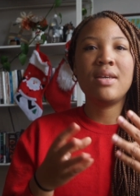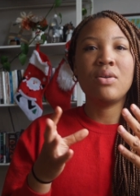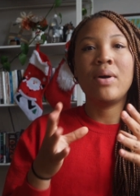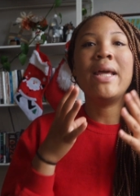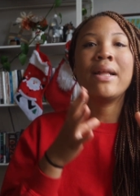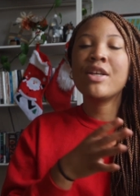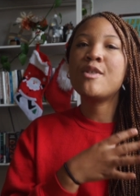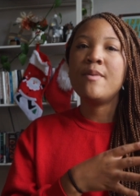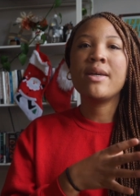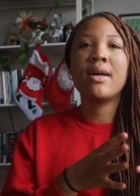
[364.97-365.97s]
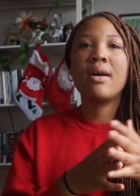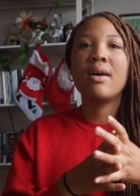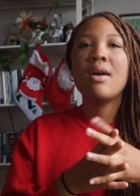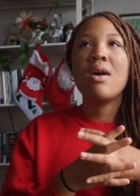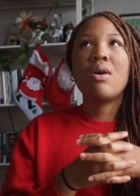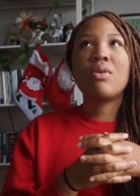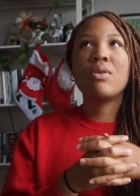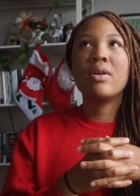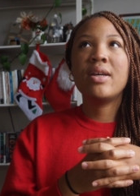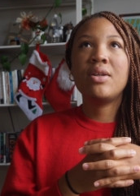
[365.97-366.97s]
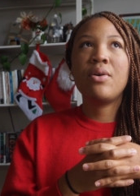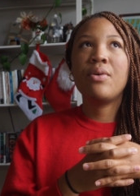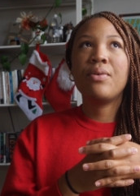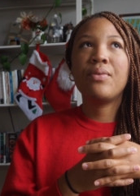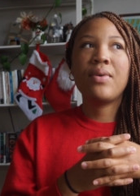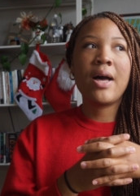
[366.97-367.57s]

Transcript: you know, an English speaker, or, you know,